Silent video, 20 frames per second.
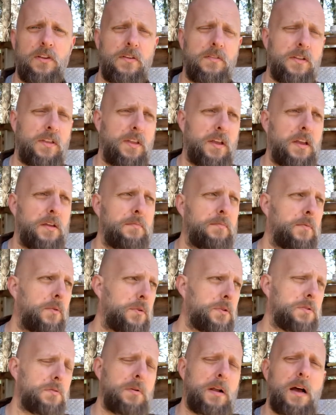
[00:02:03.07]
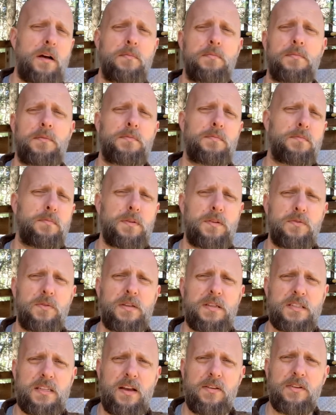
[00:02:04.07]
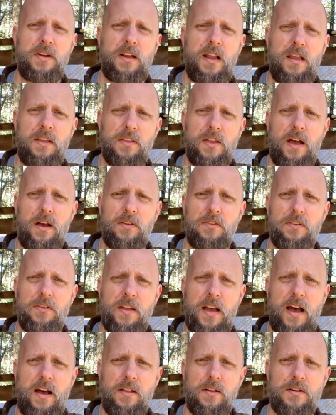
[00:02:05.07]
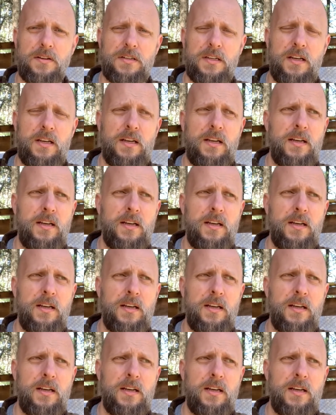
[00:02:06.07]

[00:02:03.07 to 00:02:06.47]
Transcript: and everything, was around between $7,000 and $8,000.